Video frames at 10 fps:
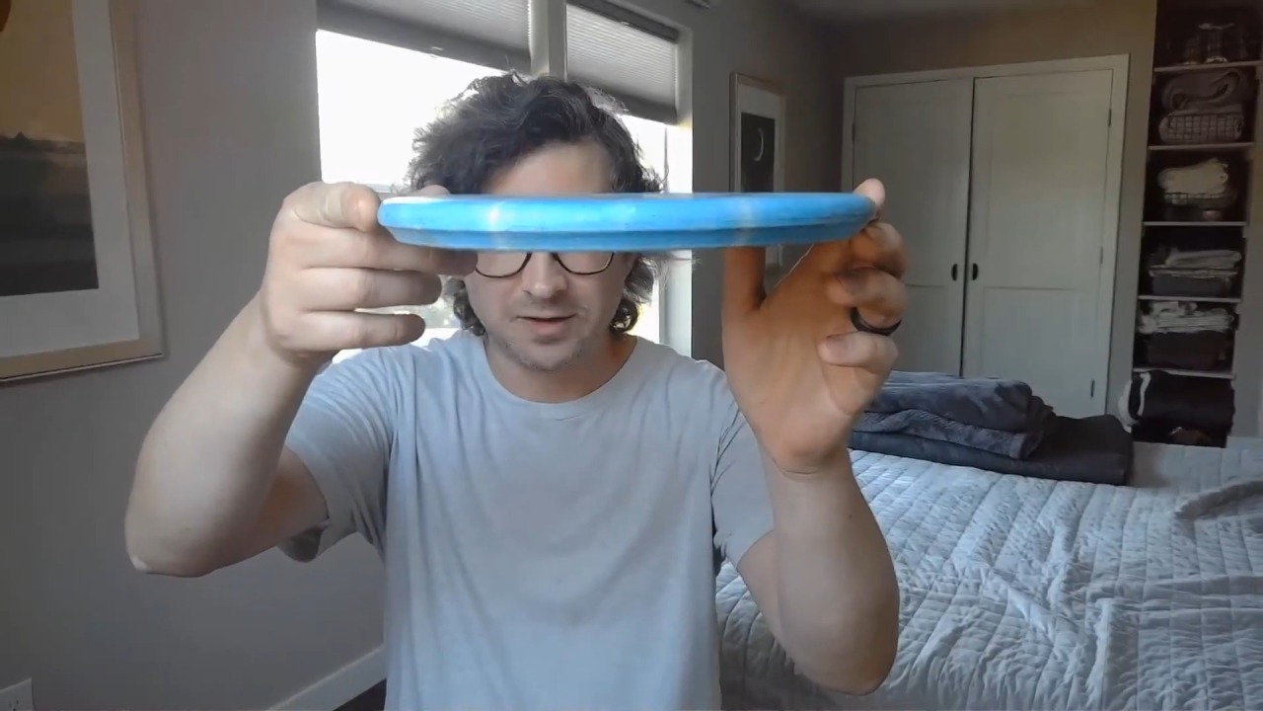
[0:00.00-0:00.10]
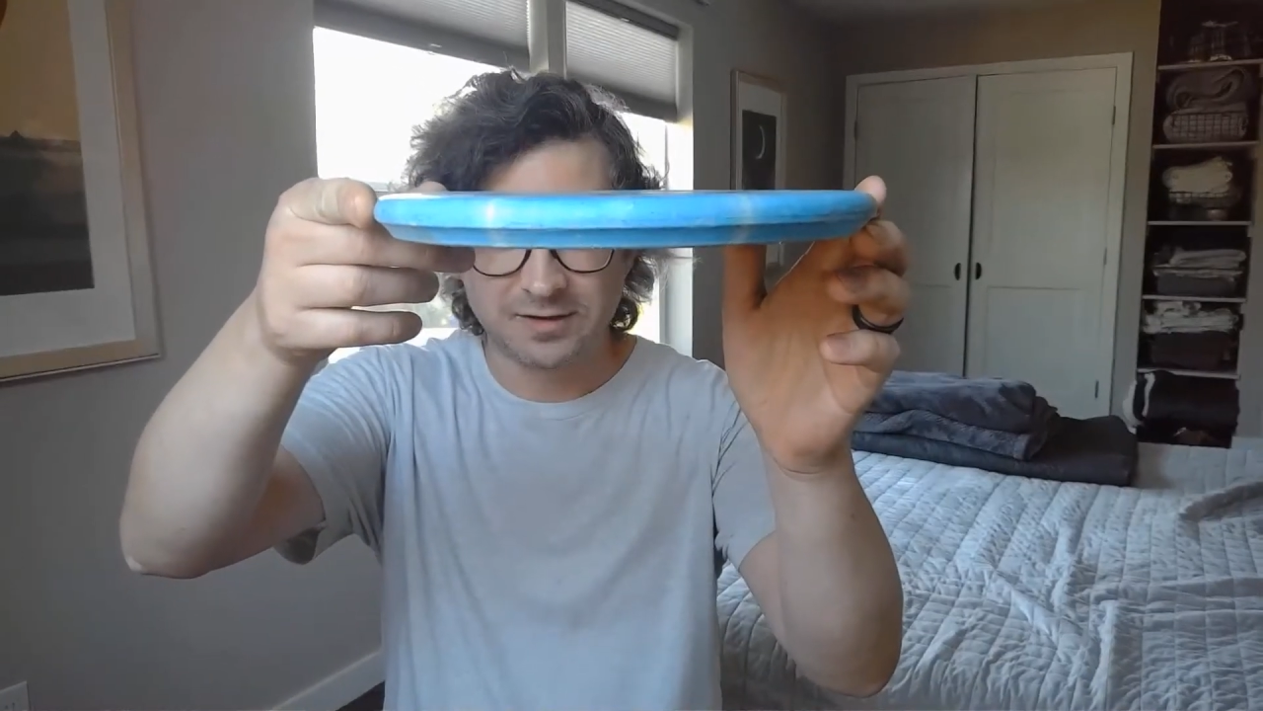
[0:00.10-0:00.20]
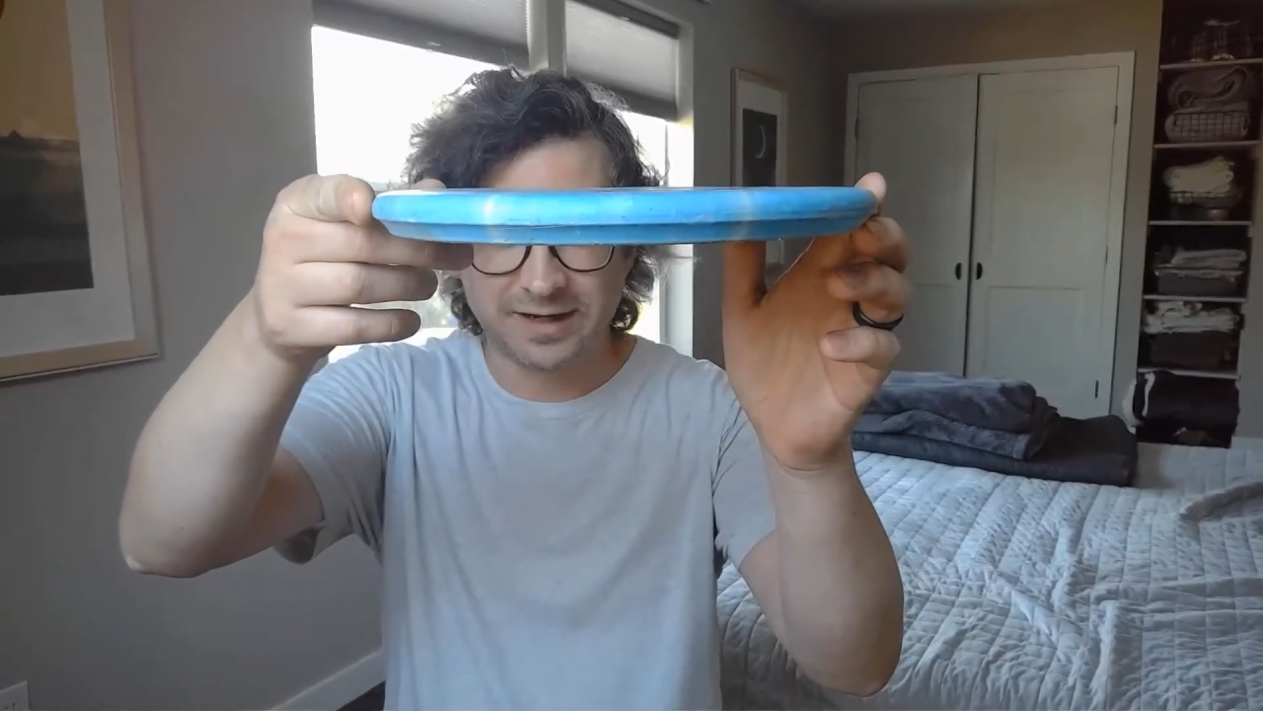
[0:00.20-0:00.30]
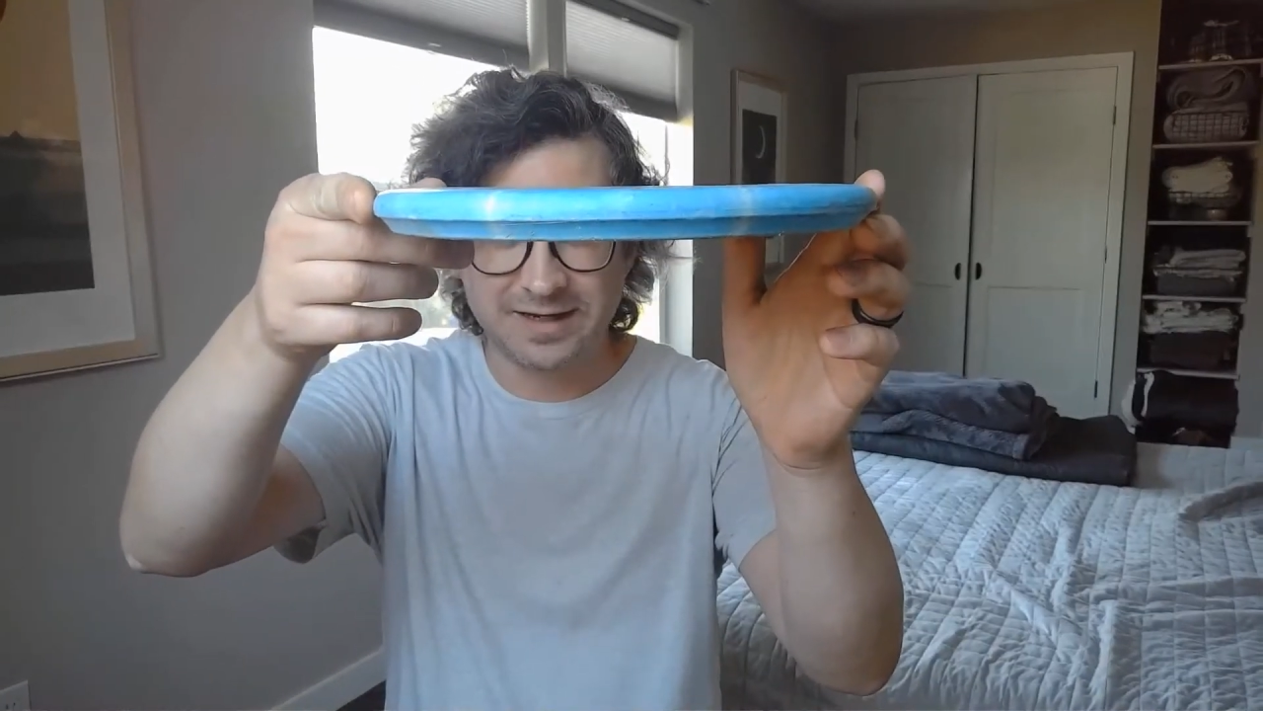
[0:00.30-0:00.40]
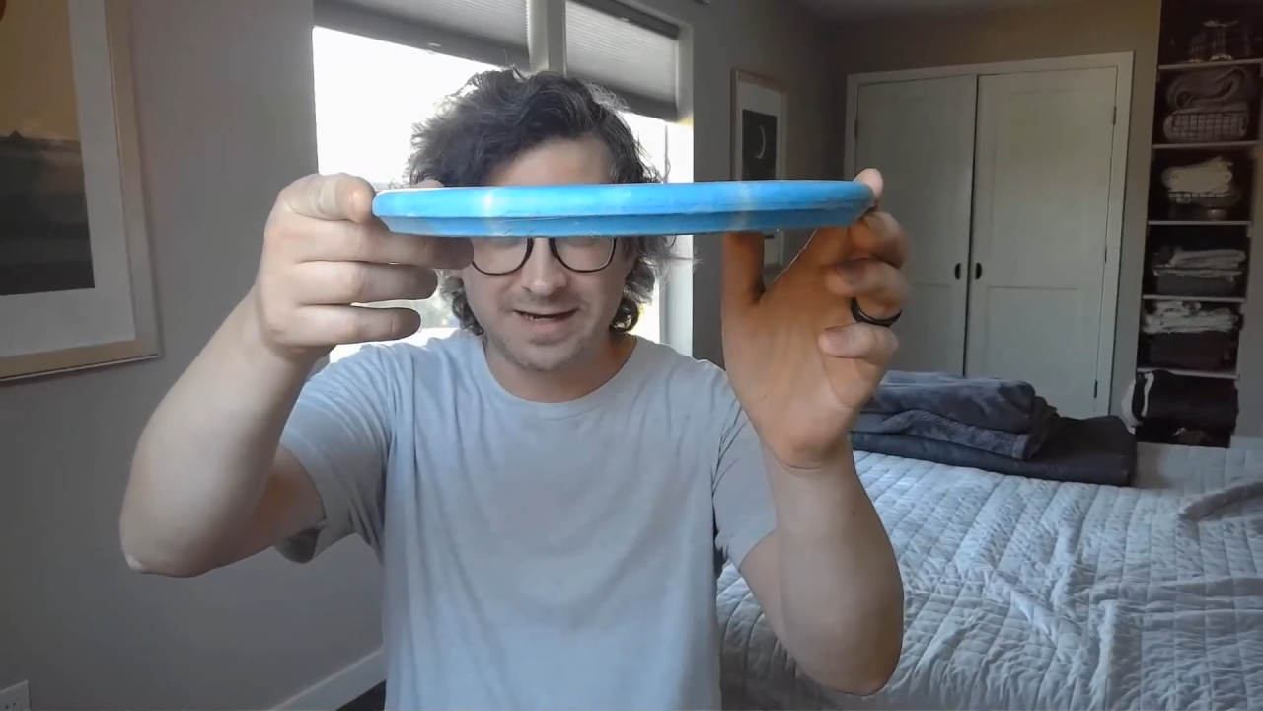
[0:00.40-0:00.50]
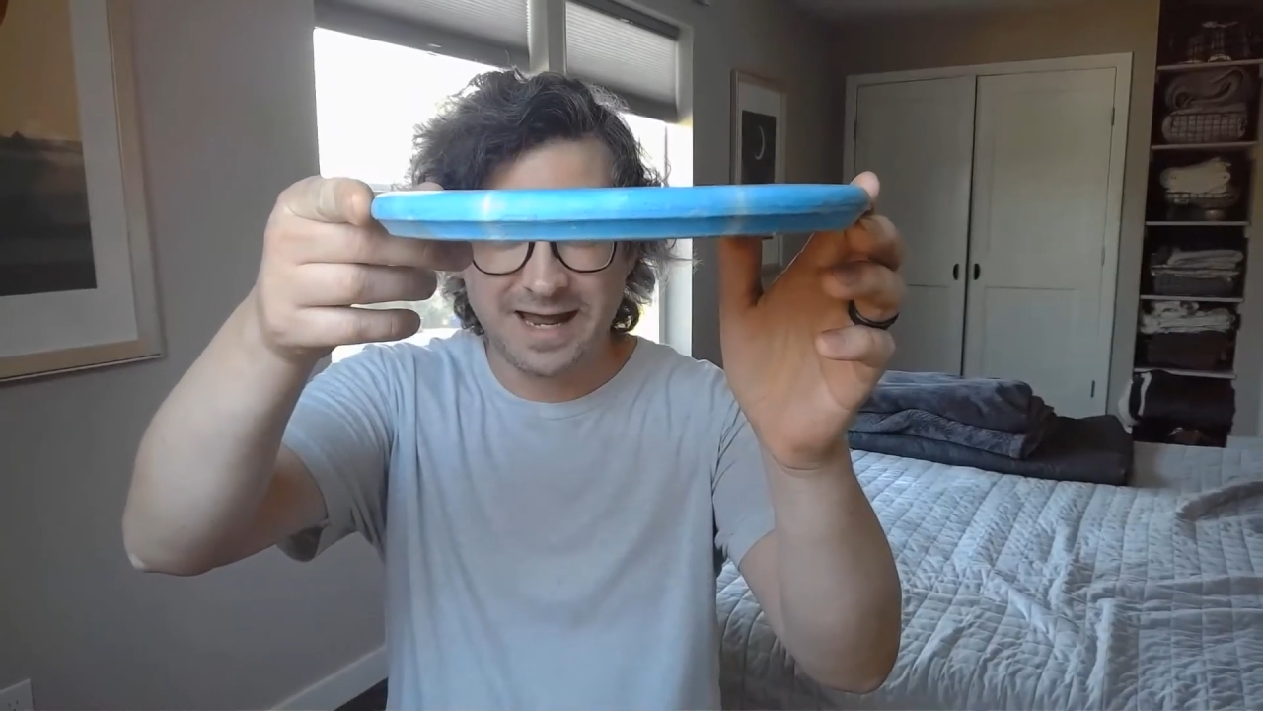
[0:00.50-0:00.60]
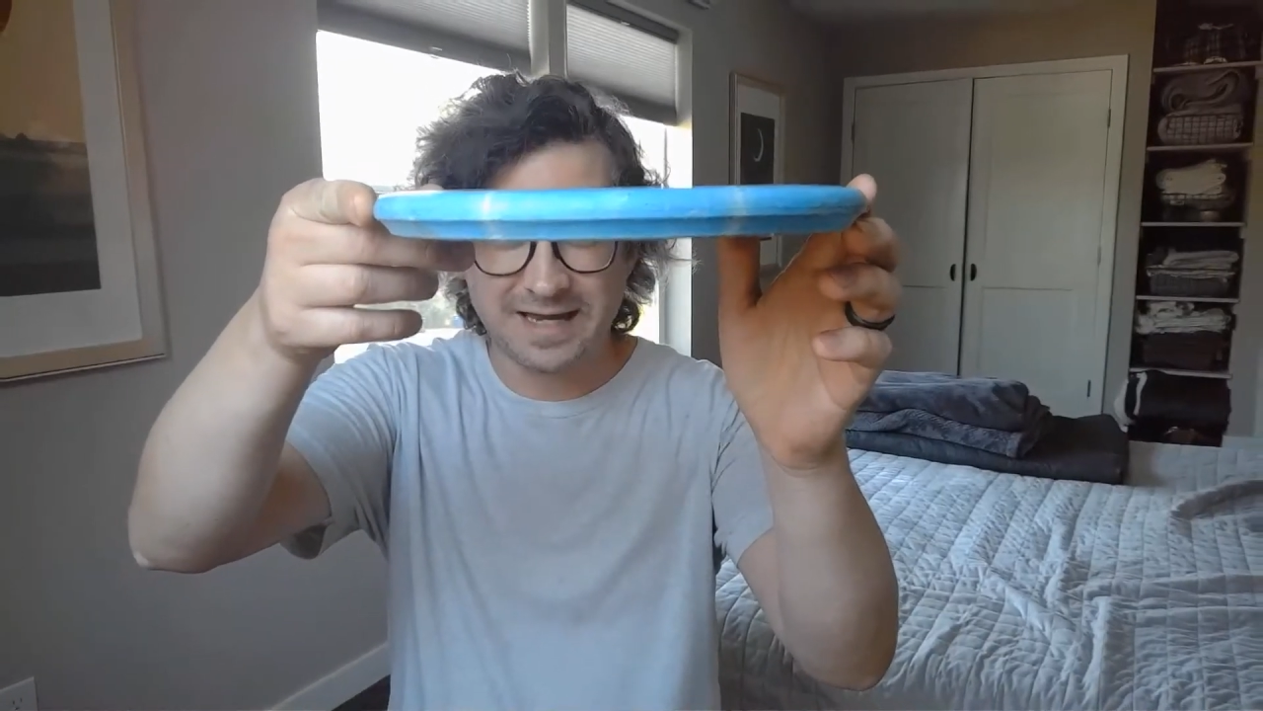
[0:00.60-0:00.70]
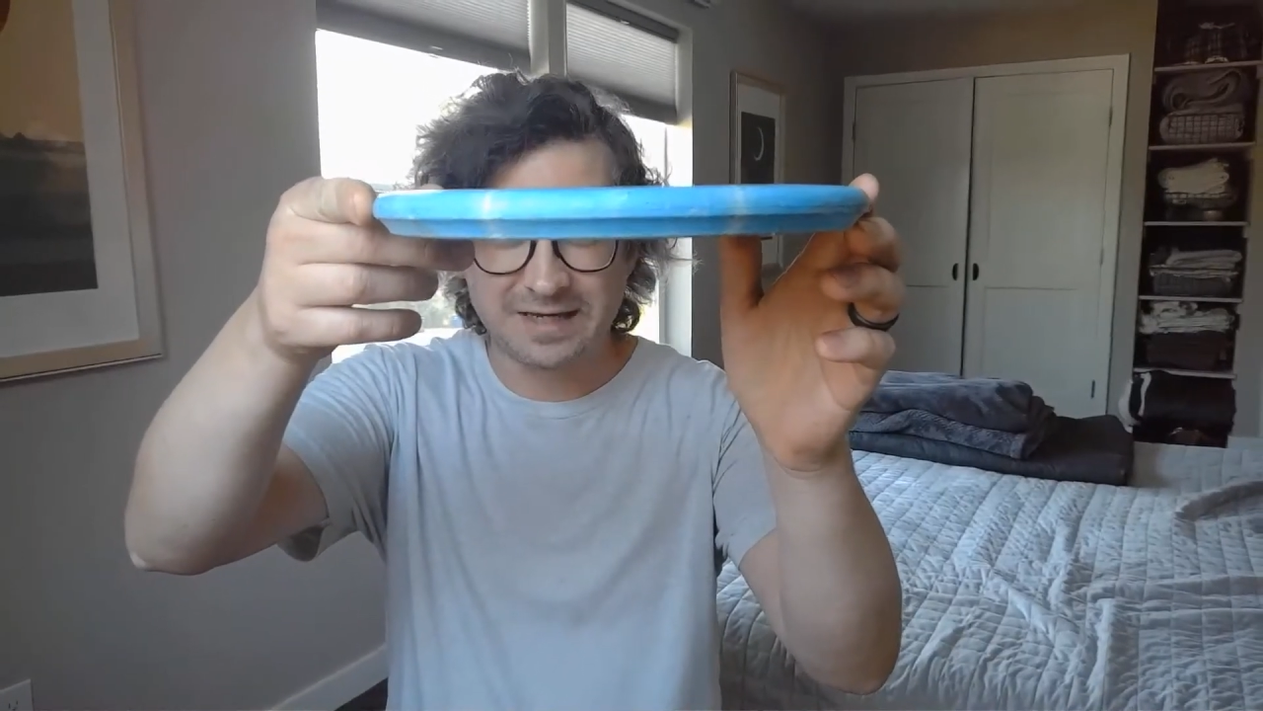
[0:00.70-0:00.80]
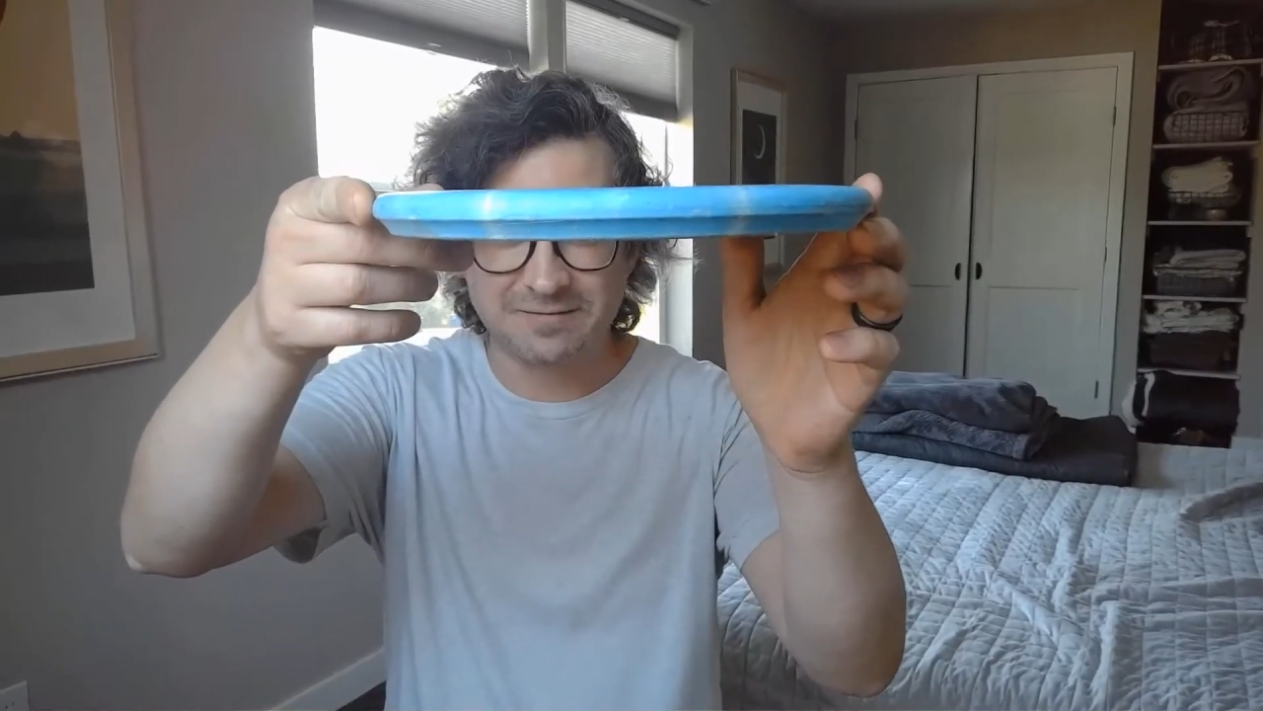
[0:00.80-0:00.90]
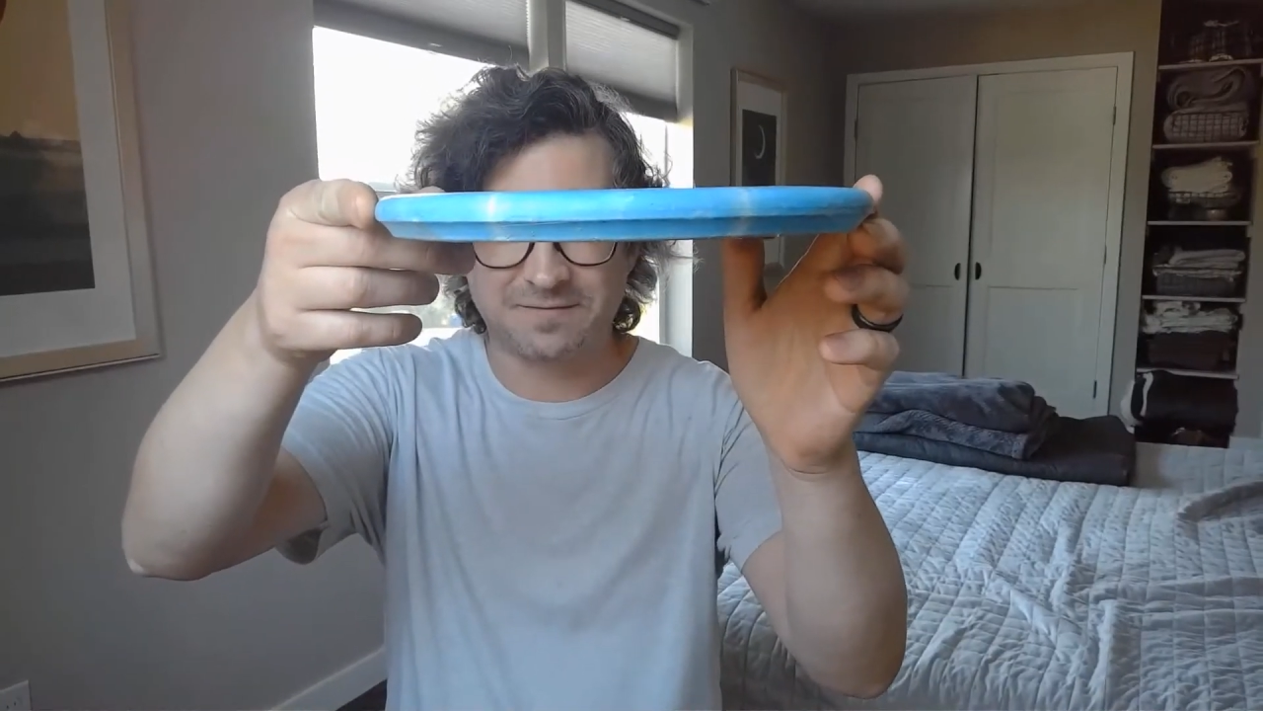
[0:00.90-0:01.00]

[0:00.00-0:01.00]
like negative